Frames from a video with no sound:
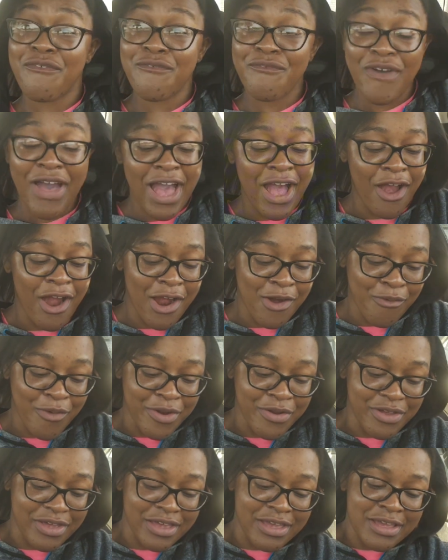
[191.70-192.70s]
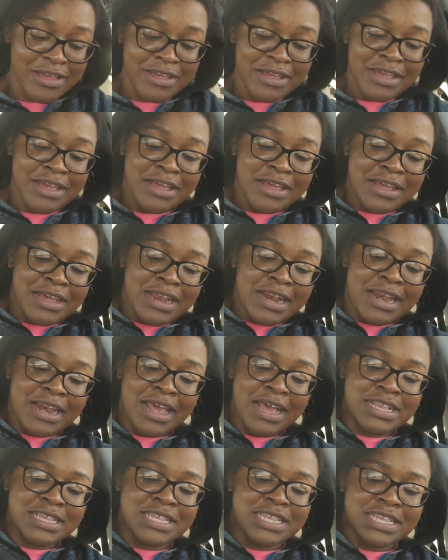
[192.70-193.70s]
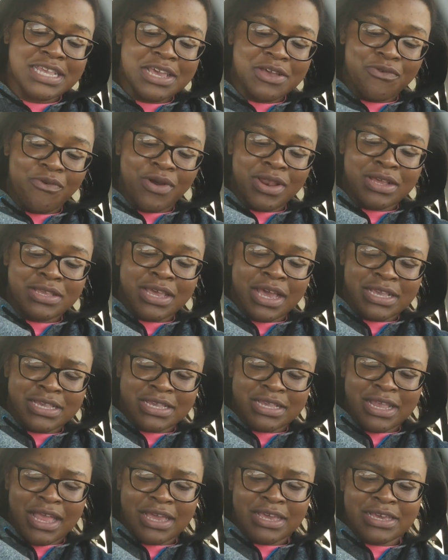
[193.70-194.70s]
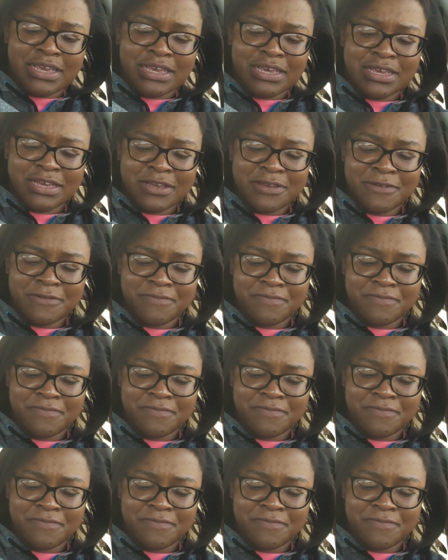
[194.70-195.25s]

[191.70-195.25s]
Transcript: Fly artwork. Let's see what it tastes like.